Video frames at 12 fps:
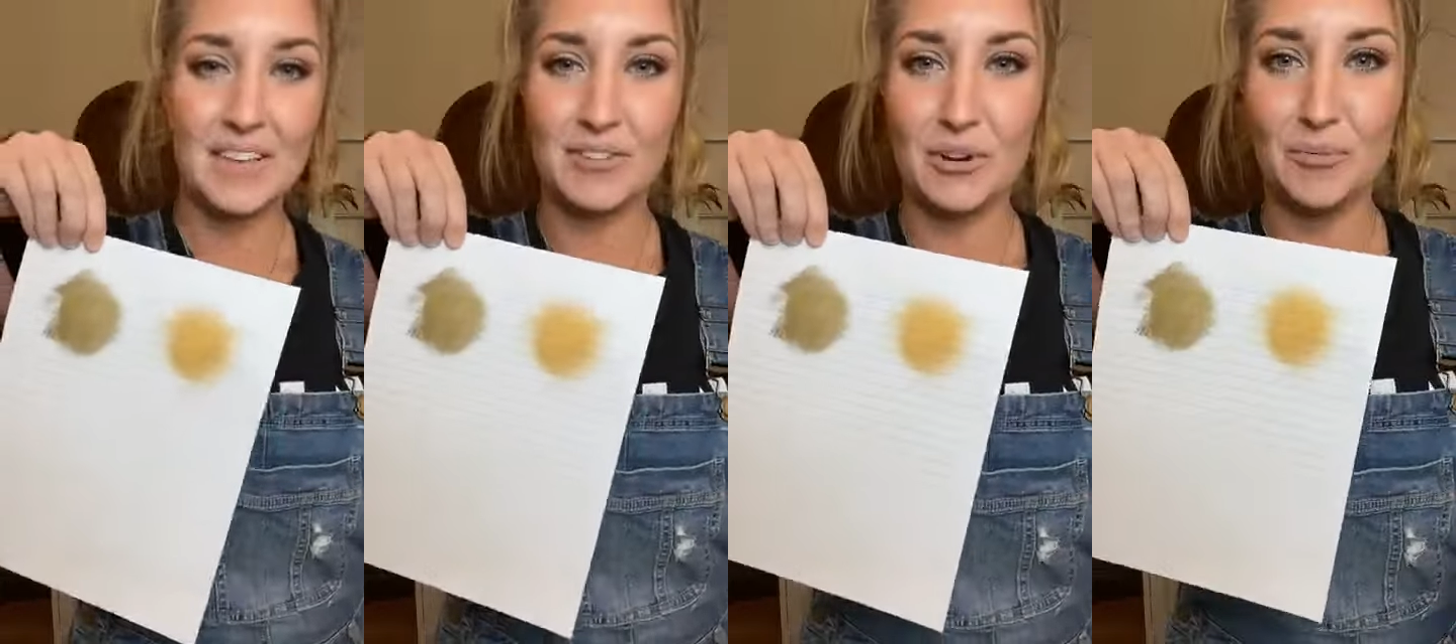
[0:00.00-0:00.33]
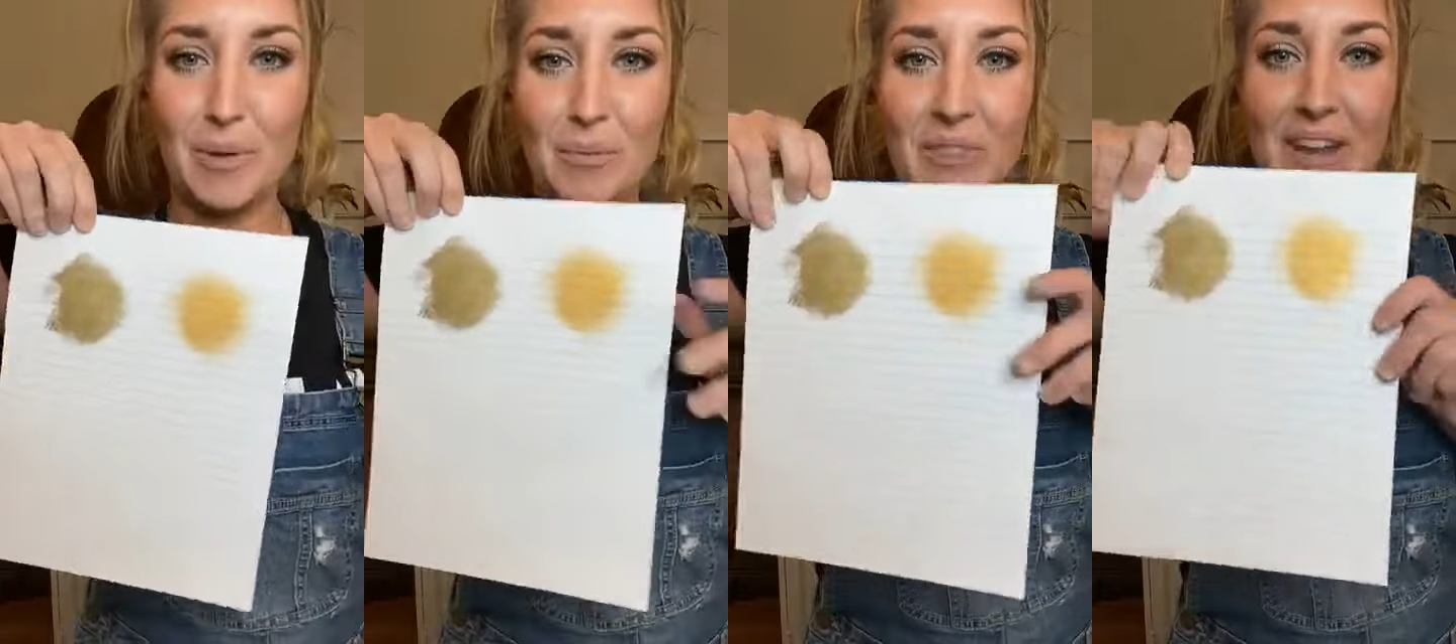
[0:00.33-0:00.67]
if you
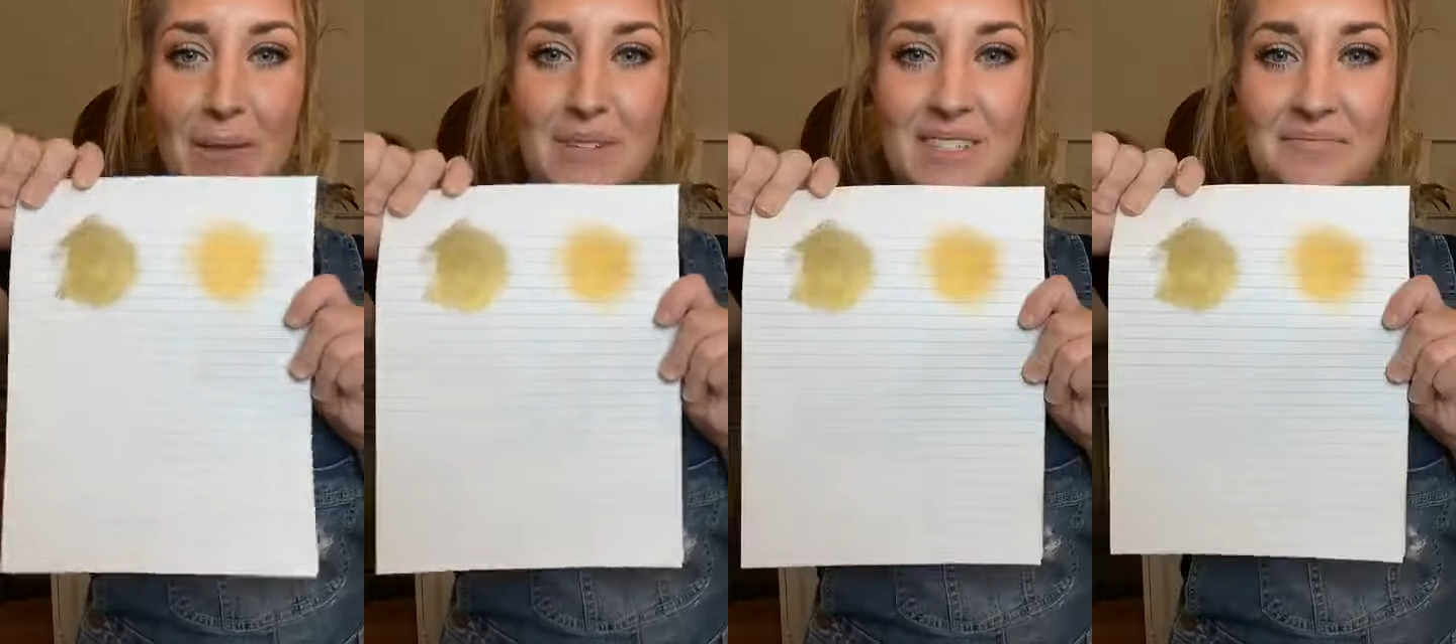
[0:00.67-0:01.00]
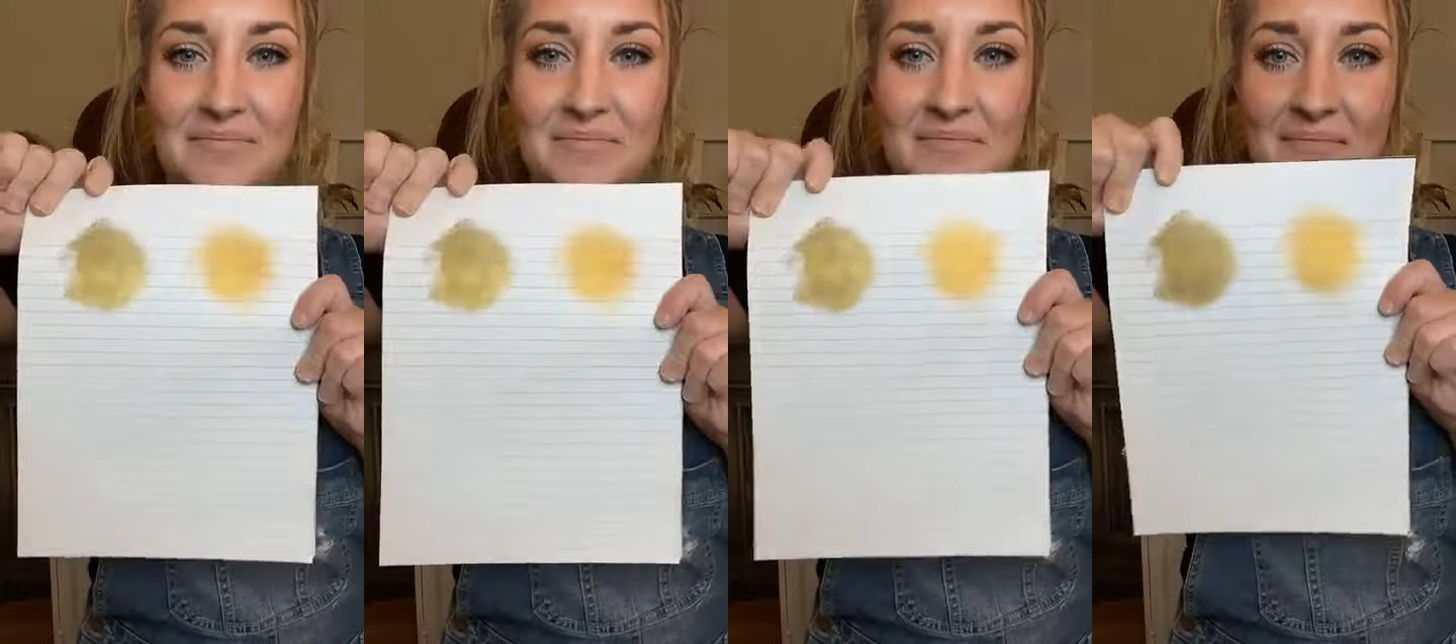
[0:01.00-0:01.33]
don't remember the
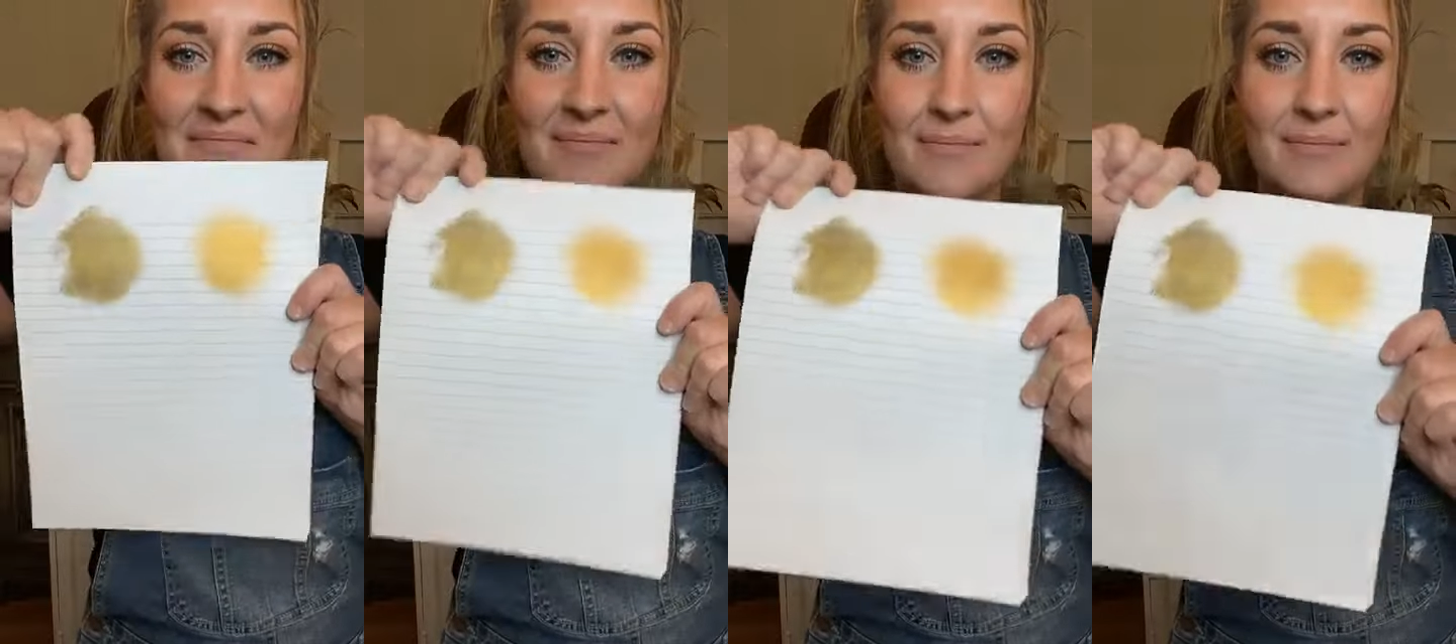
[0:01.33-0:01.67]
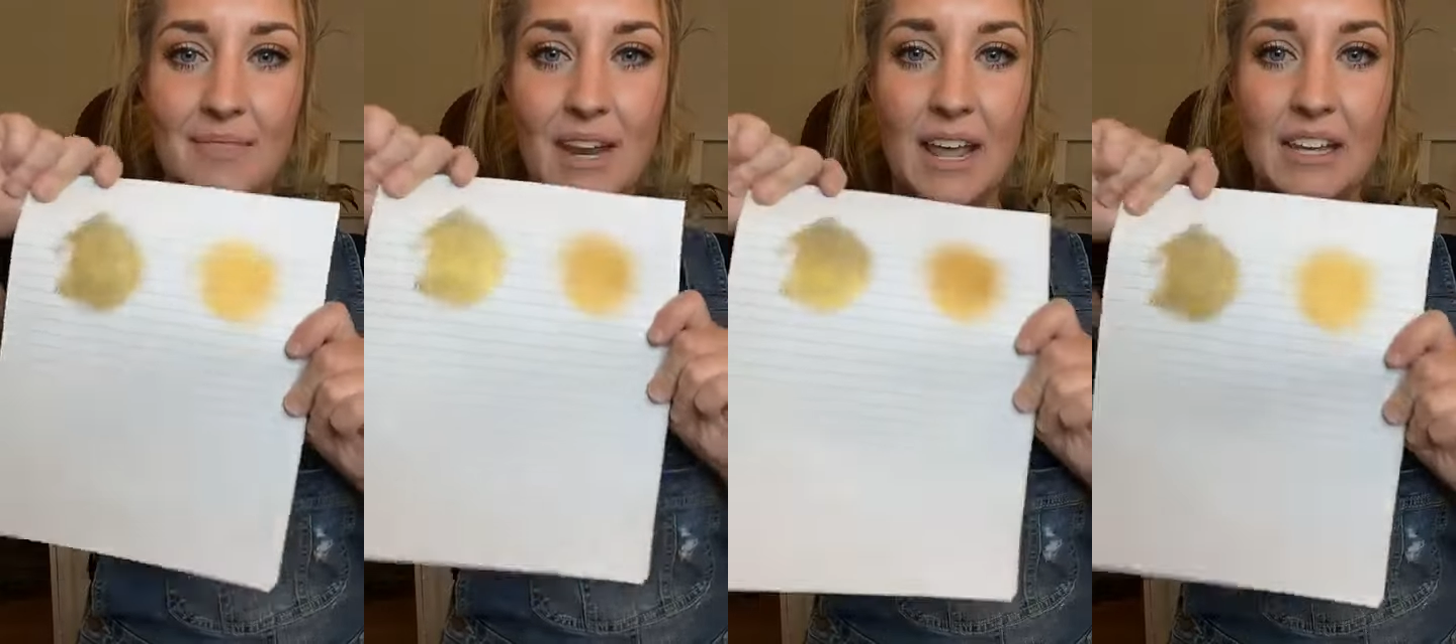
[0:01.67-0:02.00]
names.
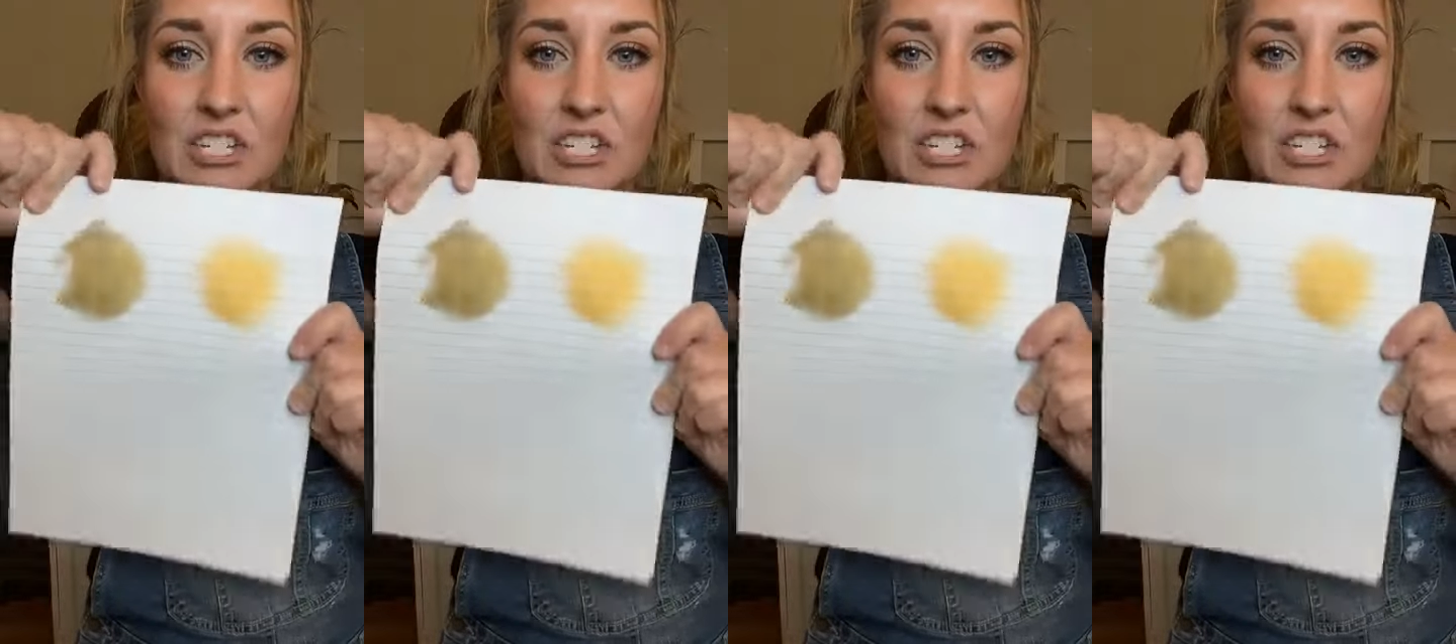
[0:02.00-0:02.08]
Then